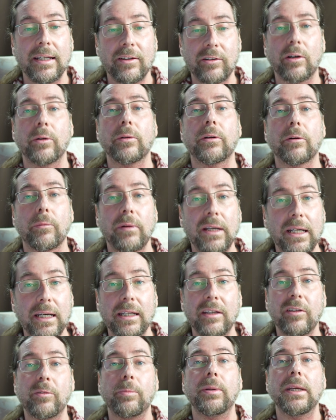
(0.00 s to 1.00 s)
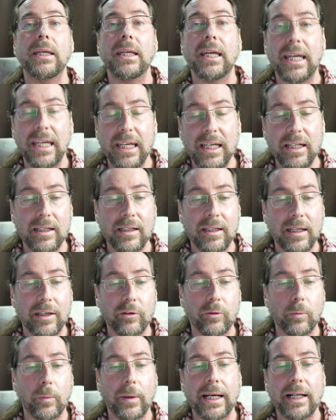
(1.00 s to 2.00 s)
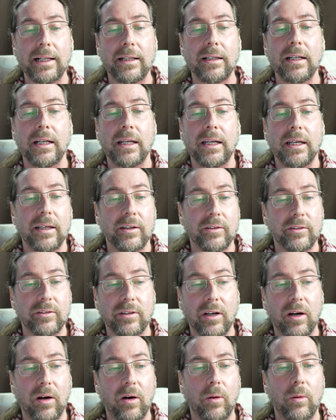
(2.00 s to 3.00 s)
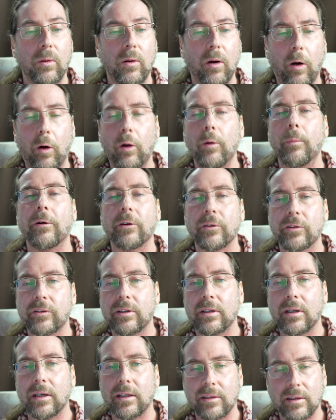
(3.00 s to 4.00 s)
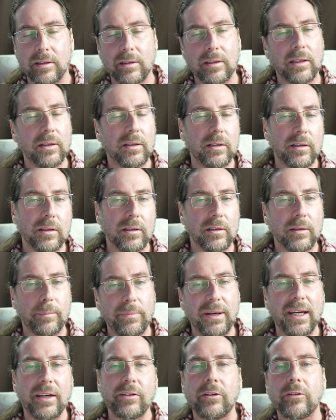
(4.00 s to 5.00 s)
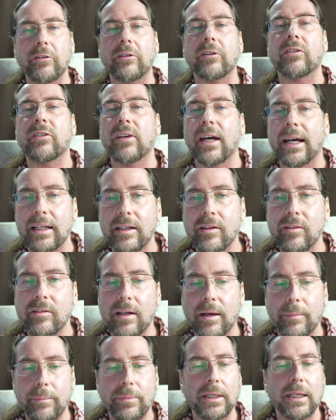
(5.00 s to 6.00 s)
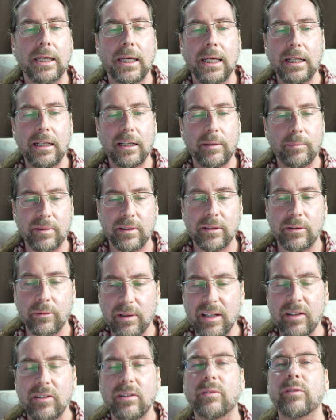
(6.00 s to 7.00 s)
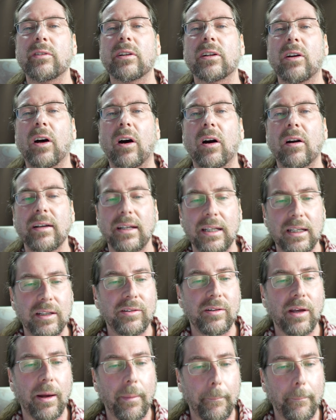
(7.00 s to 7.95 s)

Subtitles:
so the rear is being heated as well. So almost the passenger side is not being heated, but the rest of the car is